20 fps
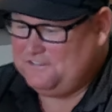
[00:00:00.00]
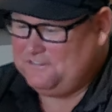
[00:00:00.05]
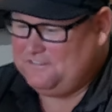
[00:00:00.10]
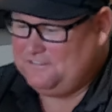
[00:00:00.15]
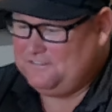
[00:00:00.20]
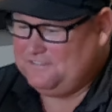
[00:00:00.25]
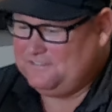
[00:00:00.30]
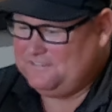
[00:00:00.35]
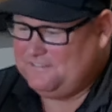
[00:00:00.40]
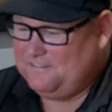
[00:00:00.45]
you
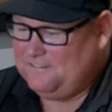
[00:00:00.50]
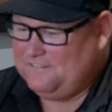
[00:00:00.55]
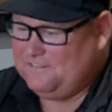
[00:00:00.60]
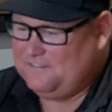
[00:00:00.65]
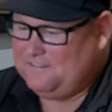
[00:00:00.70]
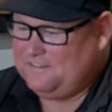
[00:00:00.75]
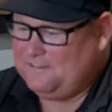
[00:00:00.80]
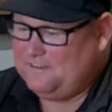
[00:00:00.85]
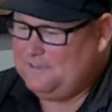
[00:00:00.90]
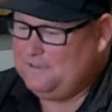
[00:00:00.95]
all
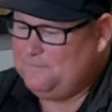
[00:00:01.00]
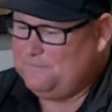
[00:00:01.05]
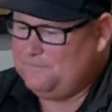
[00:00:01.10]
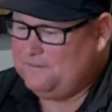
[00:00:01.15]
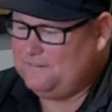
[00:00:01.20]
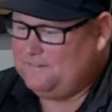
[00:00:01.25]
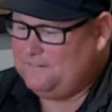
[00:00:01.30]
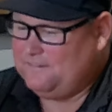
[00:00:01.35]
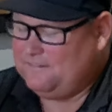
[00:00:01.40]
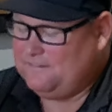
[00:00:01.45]
the time,
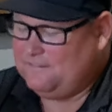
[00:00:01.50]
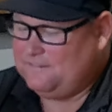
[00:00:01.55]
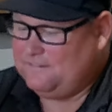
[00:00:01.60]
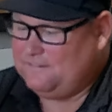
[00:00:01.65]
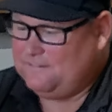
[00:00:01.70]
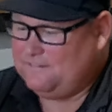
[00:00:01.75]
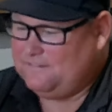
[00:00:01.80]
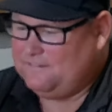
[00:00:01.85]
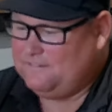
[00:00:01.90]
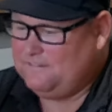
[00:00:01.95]
and
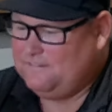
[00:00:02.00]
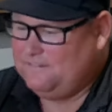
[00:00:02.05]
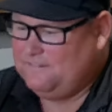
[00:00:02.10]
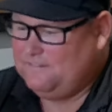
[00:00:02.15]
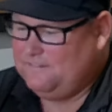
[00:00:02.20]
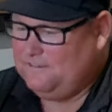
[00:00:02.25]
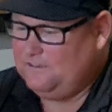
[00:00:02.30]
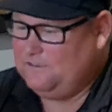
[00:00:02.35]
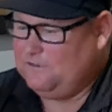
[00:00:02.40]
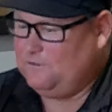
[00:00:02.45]

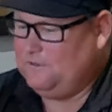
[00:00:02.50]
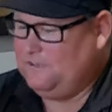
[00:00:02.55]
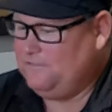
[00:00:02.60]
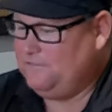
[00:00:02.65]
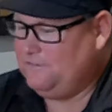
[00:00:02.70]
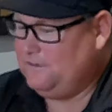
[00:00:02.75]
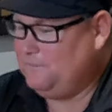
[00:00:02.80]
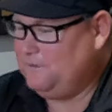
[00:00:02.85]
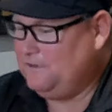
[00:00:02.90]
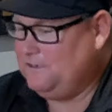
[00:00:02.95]
you know,
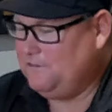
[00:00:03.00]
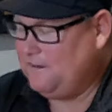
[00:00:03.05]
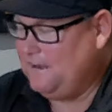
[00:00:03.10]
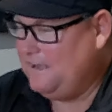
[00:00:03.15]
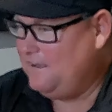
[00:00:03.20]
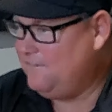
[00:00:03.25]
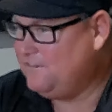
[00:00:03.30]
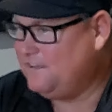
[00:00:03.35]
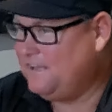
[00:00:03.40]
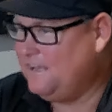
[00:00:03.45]
even when you're
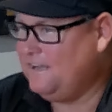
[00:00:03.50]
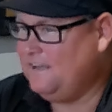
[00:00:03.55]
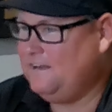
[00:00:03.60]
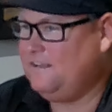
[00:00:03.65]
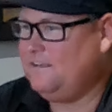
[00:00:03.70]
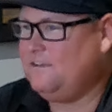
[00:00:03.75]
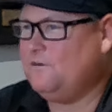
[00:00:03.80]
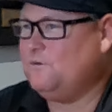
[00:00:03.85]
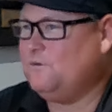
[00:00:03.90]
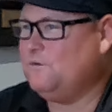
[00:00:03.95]

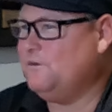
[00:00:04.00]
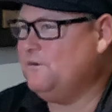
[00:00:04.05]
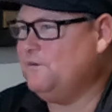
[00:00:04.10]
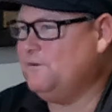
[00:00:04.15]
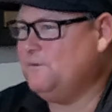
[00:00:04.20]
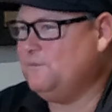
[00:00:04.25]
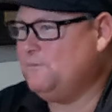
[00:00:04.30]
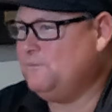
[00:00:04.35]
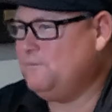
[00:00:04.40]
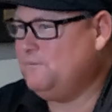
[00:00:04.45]
advocating
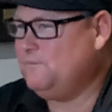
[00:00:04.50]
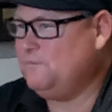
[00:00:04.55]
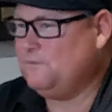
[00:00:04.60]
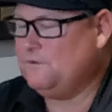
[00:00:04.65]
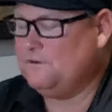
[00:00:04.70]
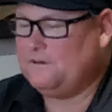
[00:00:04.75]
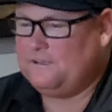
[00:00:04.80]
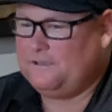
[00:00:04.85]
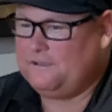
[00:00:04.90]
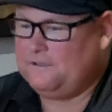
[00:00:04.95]
or
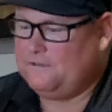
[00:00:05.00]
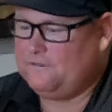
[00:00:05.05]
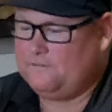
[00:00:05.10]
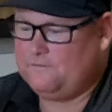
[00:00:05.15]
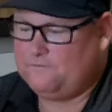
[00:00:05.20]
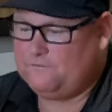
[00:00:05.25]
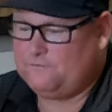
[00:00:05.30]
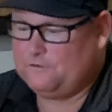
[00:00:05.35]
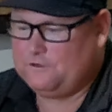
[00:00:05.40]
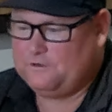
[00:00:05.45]

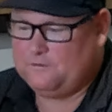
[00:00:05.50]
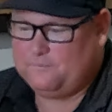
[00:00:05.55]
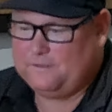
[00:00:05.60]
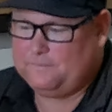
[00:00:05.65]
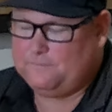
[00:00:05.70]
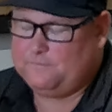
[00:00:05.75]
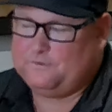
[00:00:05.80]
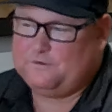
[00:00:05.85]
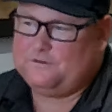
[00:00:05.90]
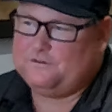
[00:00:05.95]
working for your
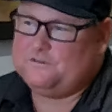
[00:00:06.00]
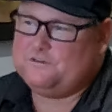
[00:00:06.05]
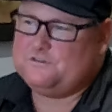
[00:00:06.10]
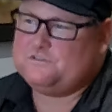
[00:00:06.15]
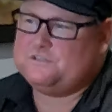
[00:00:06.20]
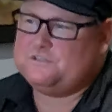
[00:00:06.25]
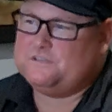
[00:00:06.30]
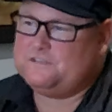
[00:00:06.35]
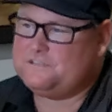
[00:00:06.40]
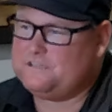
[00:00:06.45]

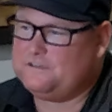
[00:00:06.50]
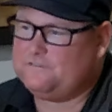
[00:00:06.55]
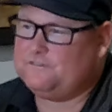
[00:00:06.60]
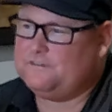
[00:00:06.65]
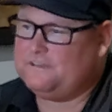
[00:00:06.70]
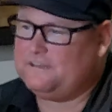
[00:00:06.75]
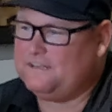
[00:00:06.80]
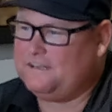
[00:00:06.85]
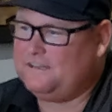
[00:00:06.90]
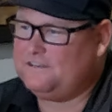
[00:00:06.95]
members and stuff
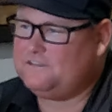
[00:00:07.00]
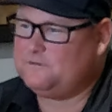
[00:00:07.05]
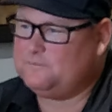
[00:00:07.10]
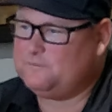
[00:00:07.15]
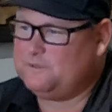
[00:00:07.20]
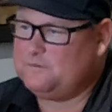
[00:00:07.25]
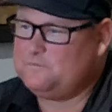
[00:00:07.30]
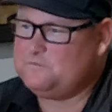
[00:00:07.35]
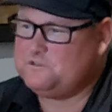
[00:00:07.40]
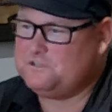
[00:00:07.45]
like that,
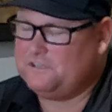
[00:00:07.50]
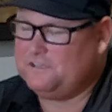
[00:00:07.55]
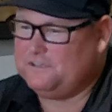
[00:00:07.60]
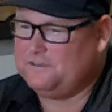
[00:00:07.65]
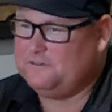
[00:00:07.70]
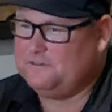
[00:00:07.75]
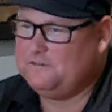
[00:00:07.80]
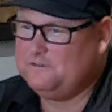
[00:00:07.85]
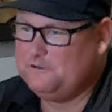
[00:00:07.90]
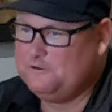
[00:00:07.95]
sometimes you
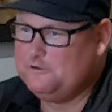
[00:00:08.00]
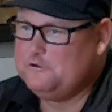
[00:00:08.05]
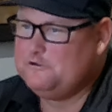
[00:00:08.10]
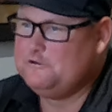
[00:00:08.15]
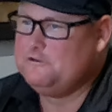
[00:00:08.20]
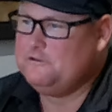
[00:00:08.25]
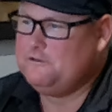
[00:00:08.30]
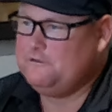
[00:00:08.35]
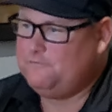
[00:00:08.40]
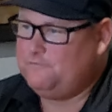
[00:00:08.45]
get
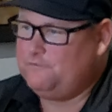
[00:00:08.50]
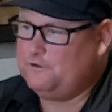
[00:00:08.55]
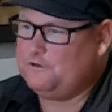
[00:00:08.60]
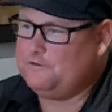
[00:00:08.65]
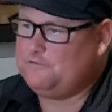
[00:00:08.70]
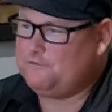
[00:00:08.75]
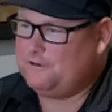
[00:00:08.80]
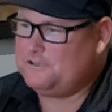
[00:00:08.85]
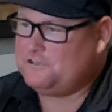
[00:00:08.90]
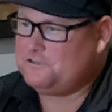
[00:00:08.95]

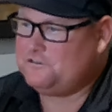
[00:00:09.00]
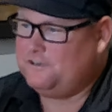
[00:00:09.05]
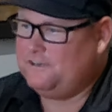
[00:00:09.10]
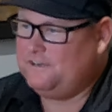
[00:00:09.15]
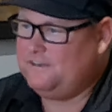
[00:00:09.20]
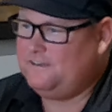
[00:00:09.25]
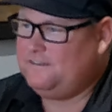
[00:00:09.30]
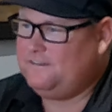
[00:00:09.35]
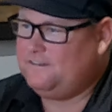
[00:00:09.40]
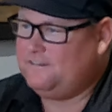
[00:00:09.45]
very
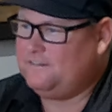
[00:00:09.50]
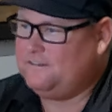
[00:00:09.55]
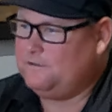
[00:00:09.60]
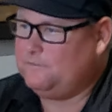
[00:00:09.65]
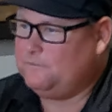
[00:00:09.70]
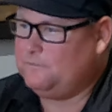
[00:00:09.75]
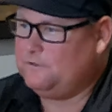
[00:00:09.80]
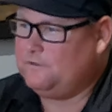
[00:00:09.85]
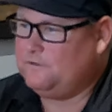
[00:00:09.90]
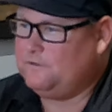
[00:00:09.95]
frustrated. And
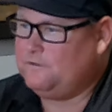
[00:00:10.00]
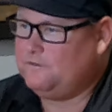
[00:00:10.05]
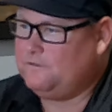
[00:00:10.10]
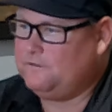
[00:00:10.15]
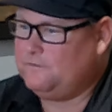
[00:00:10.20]
I'm a